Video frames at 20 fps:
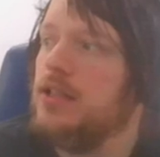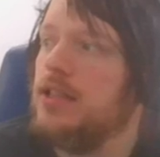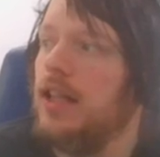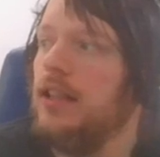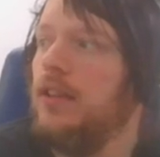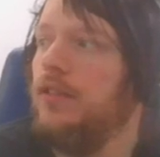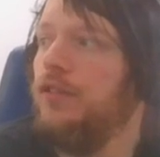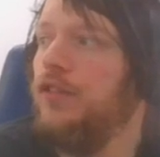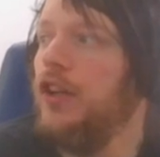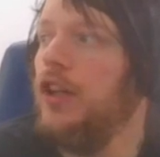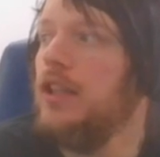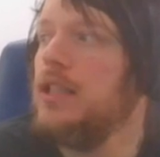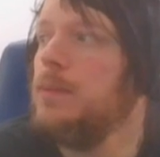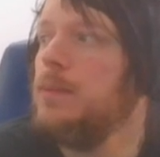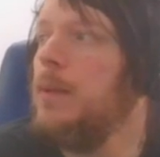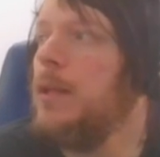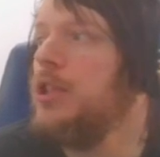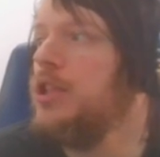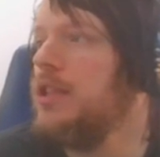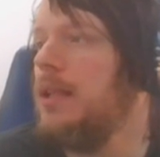on the field to
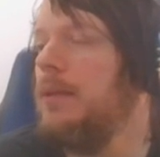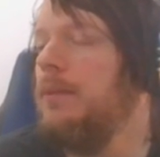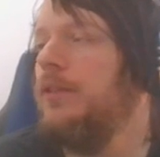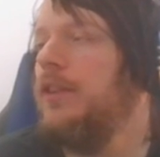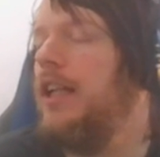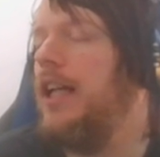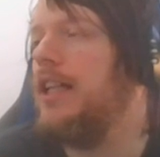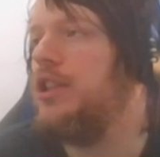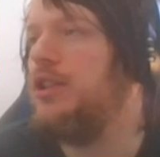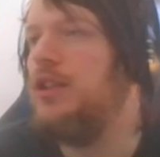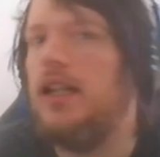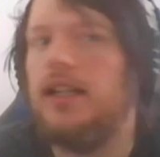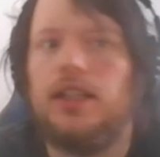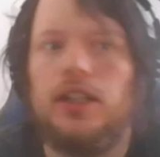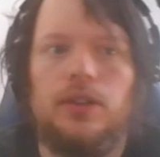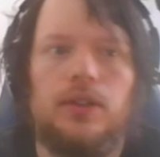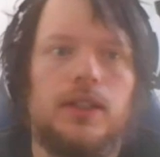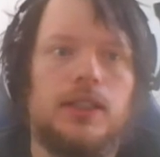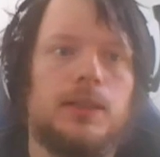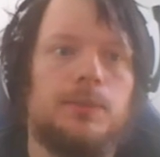special summon from the extra deck,
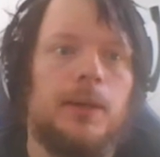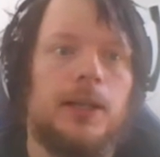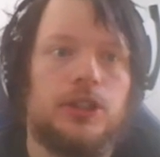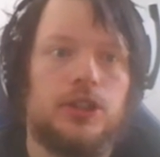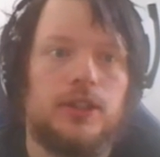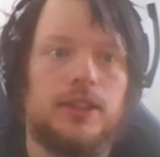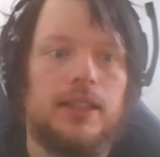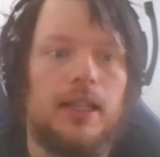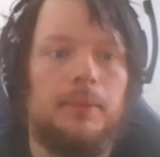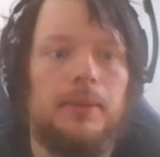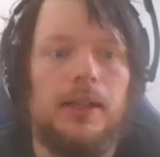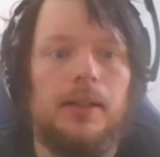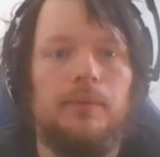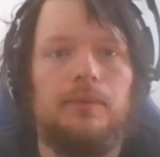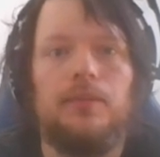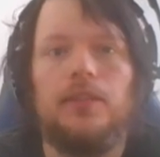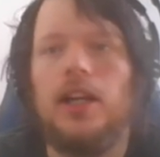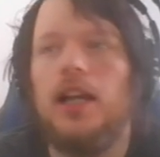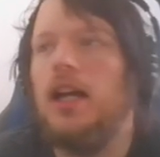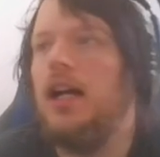you can special summon them.
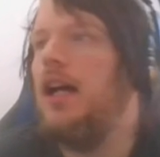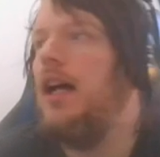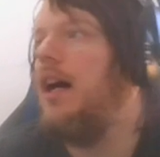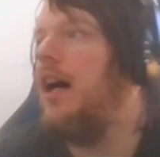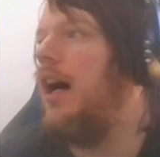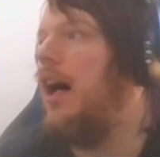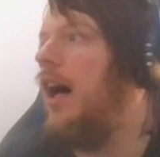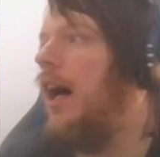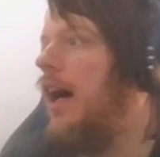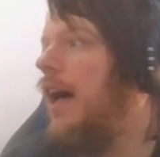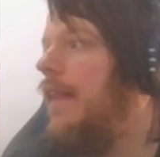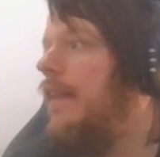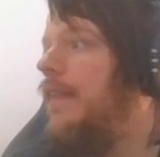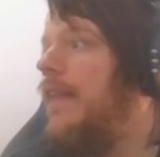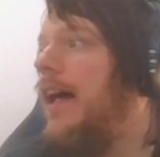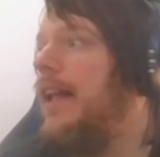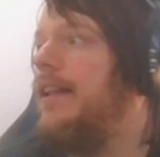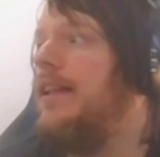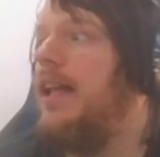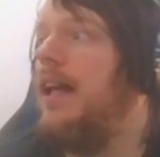
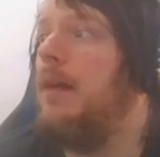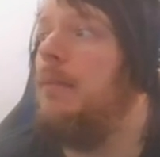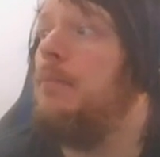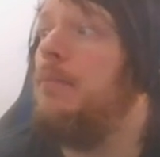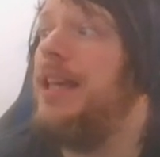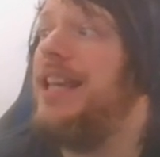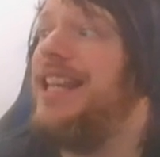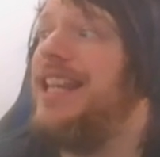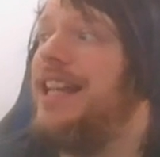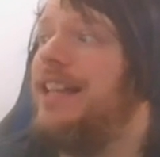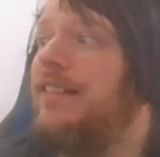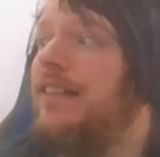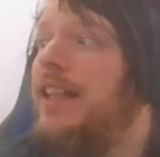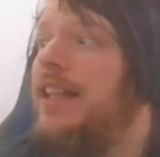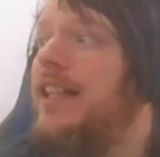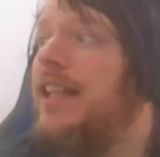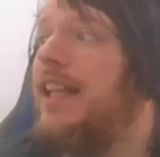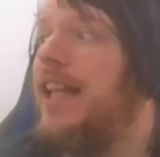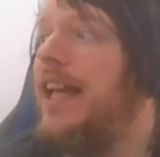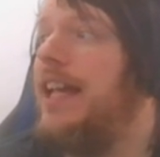Then immediately
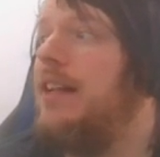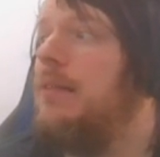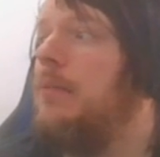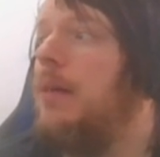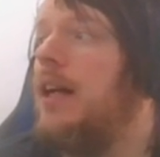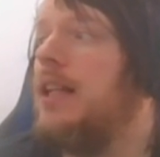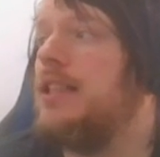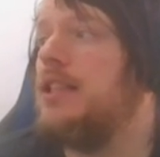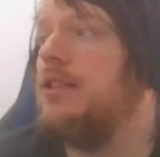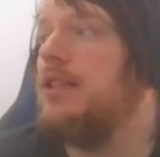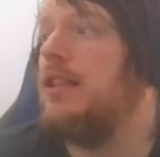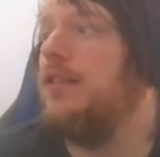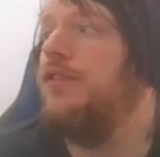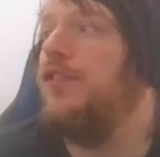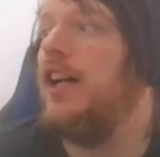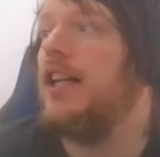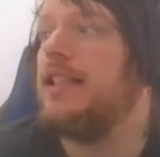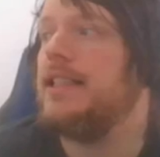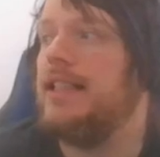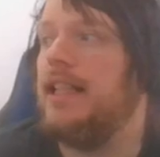negate a monster's
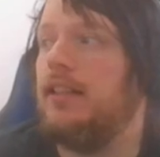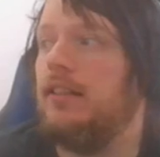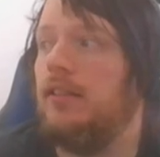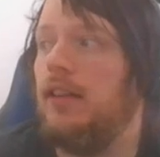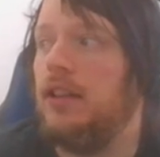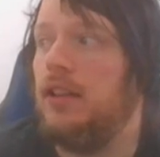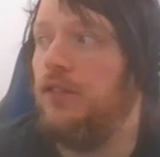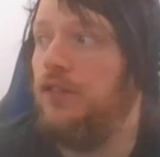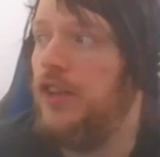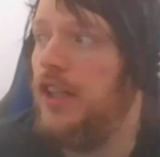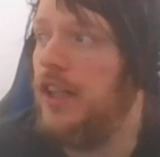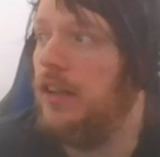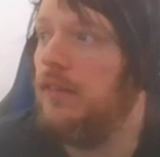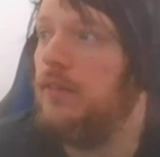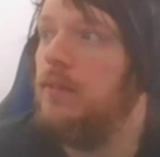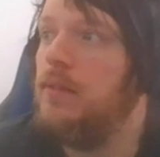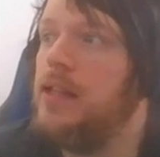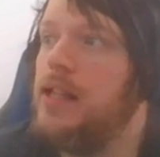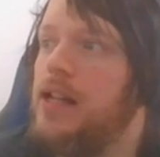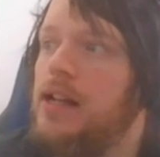effects that are on the field.
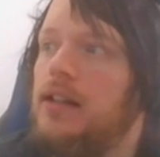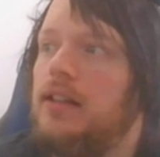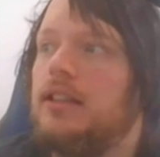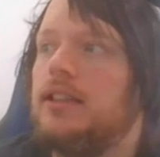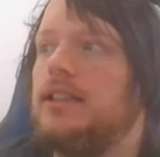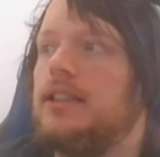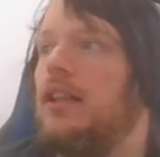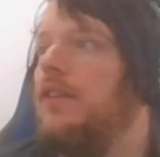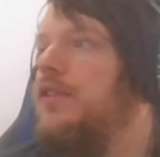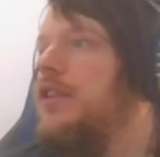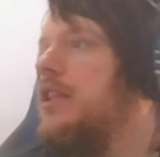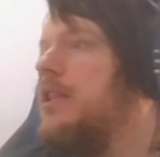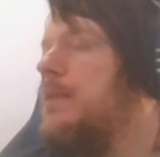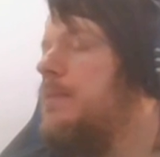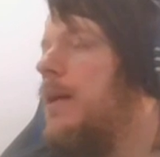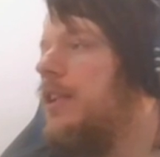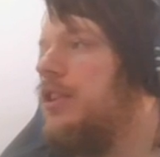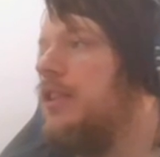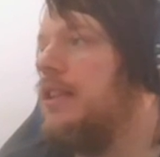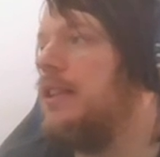So if you
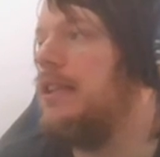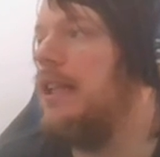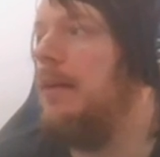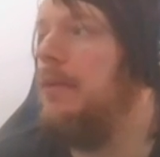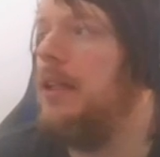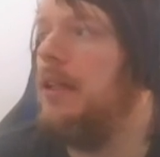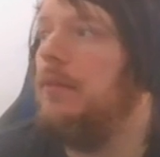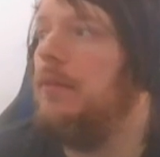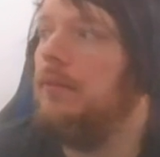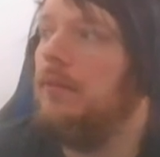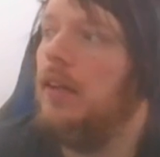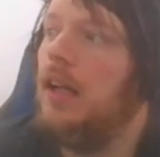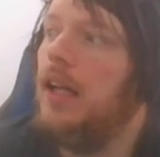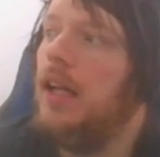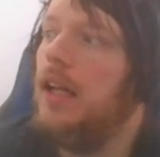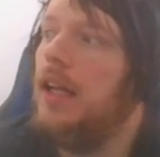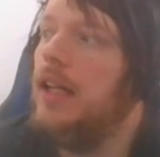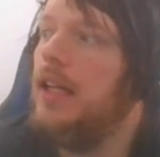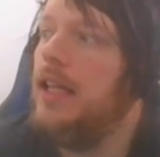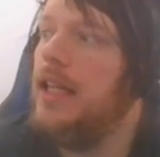special summon him,
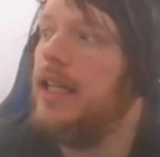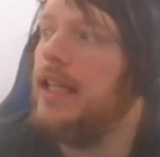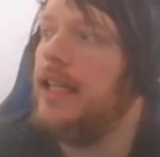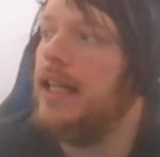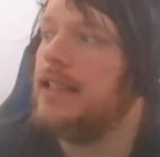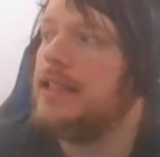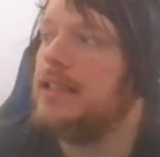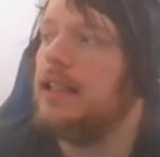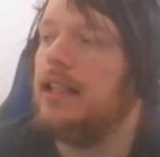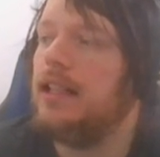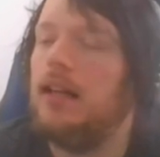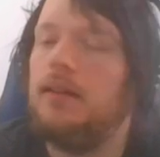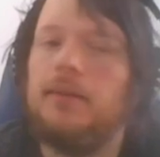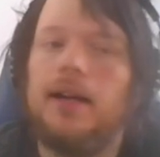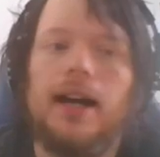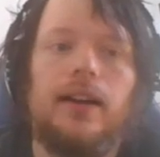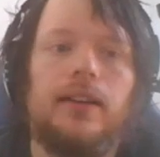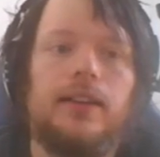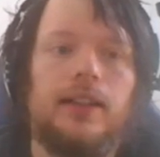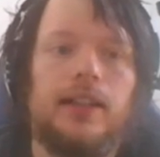he gets to come
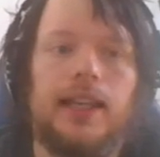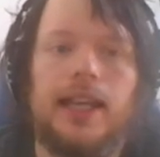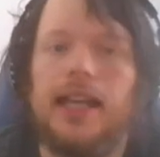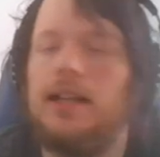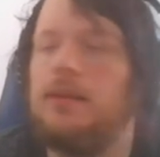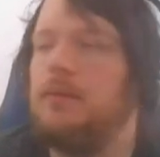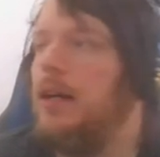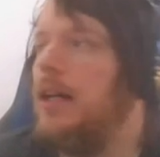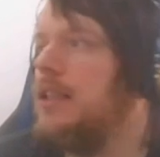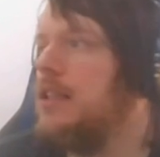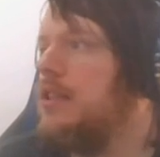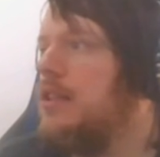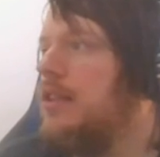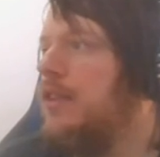out and negate a monster's